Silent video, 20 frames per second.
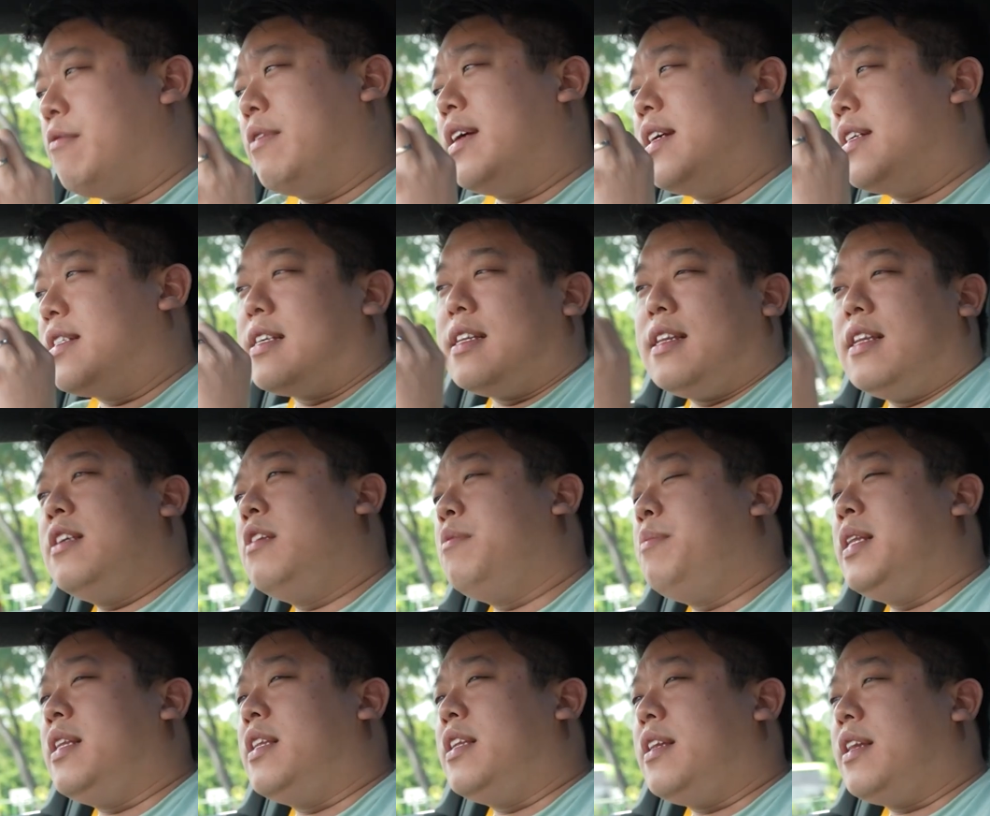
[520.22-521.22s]
where it's a little
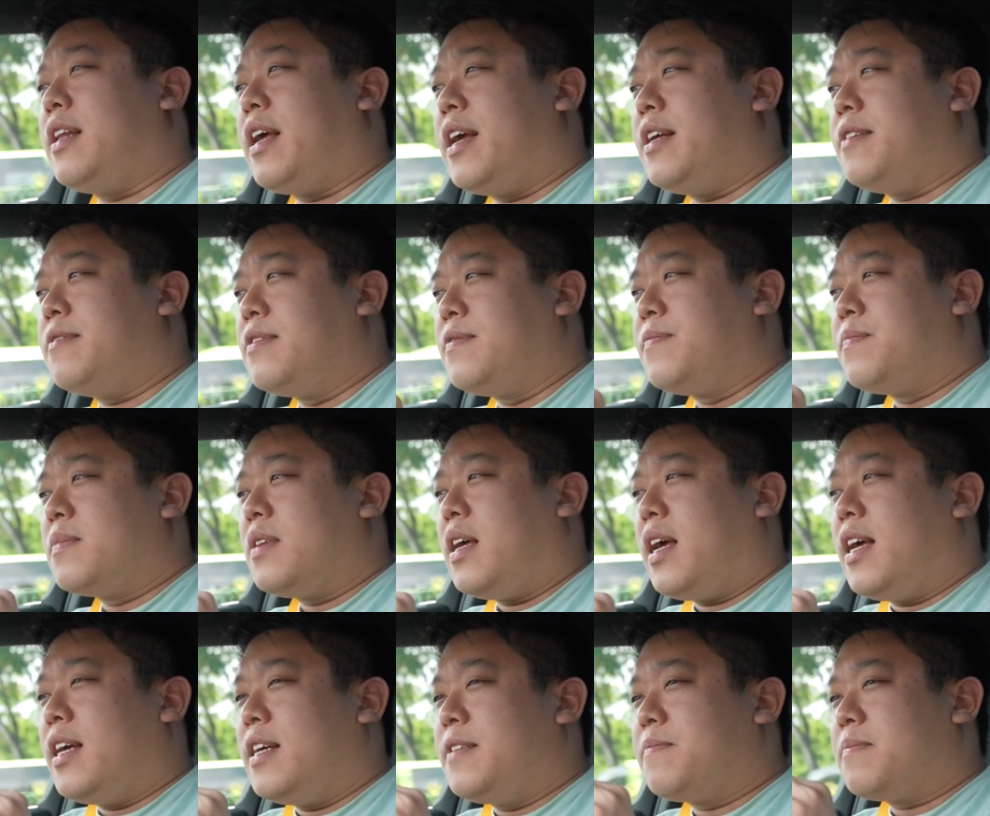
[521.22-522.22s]
bit delayed.
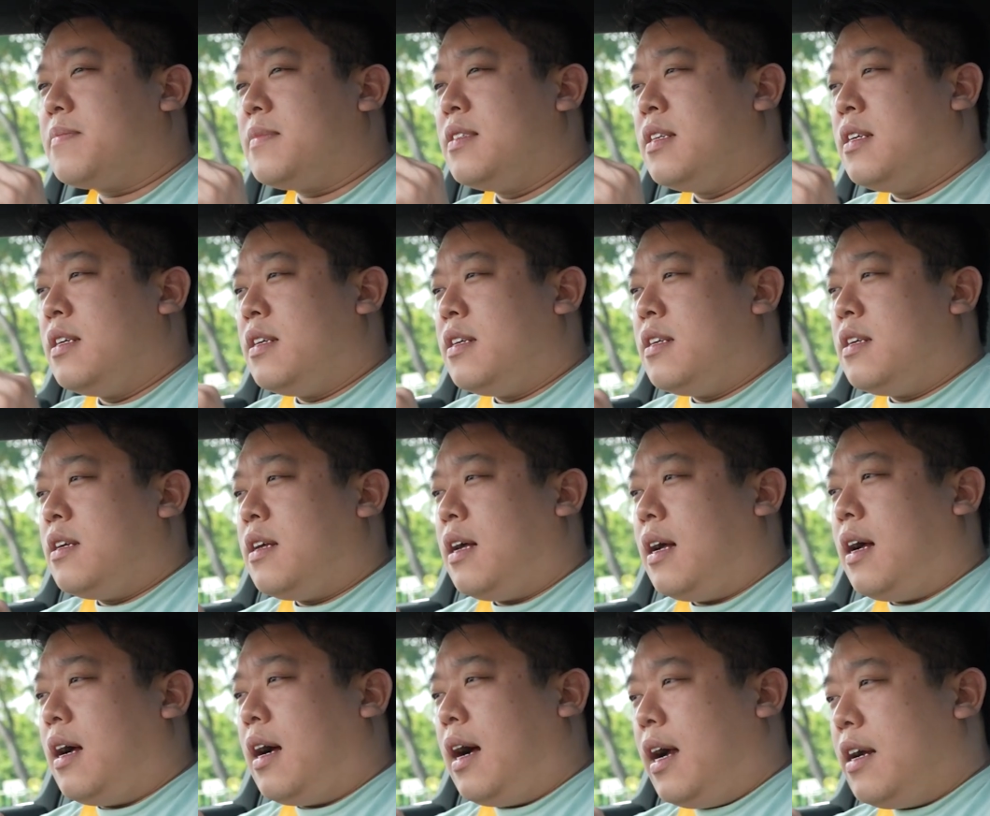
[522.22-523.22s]
And
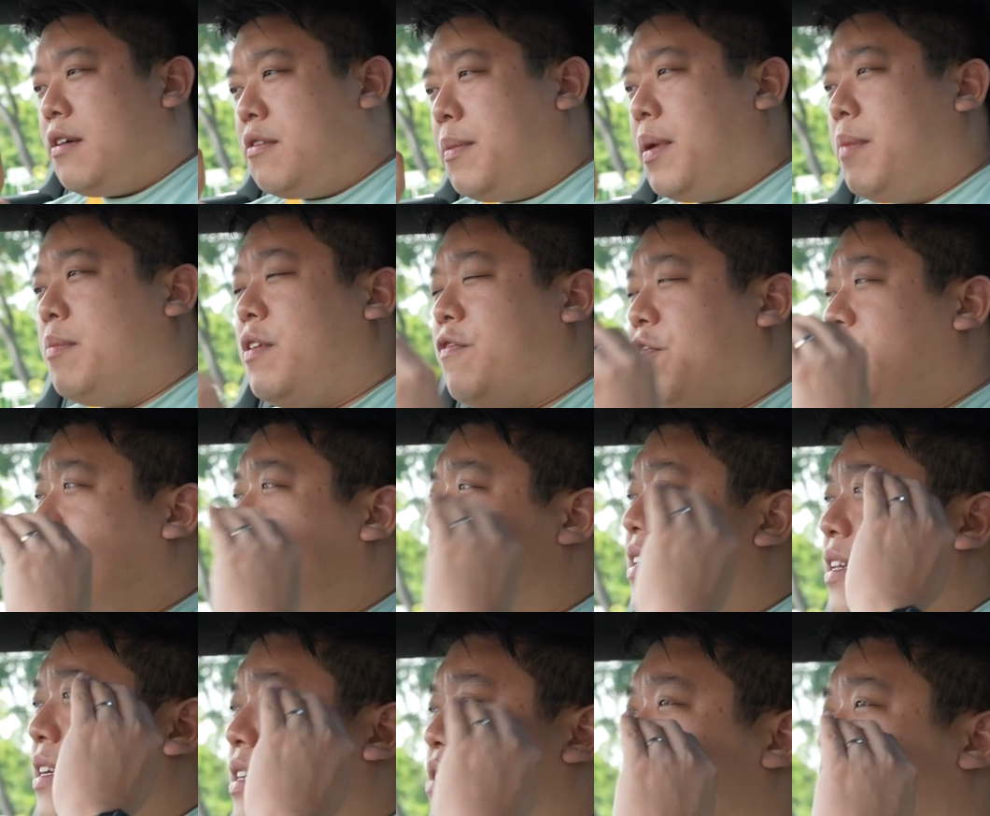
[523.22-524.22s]
I remember
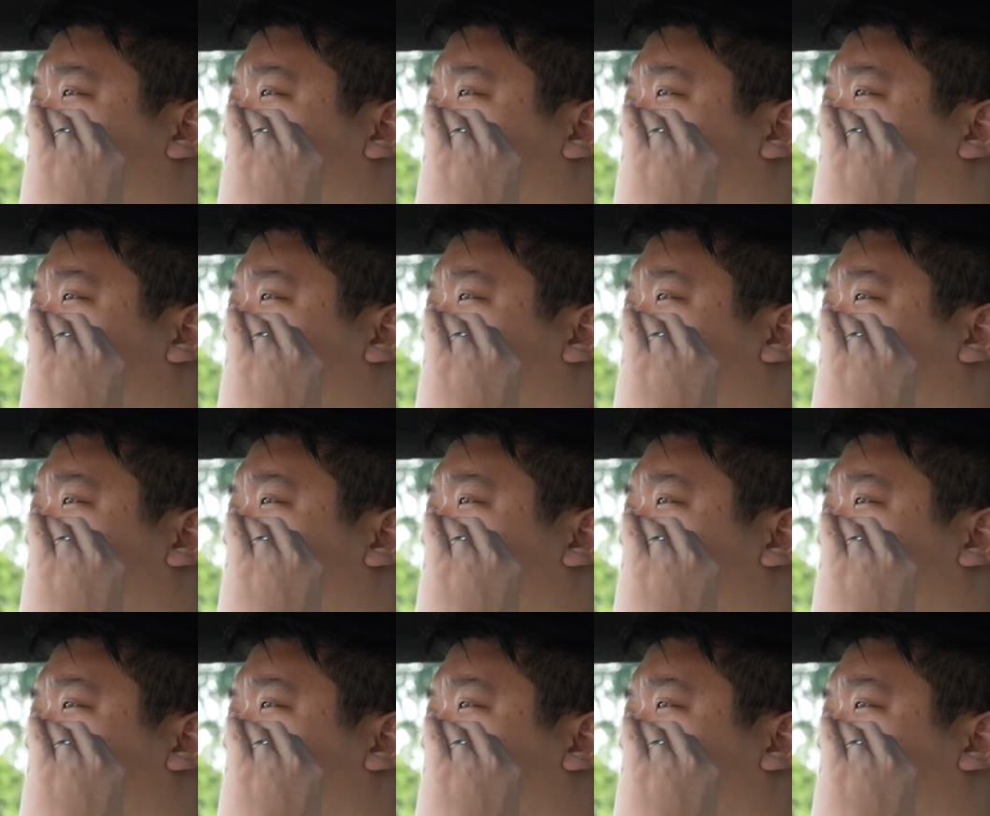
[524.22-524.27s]
feeling this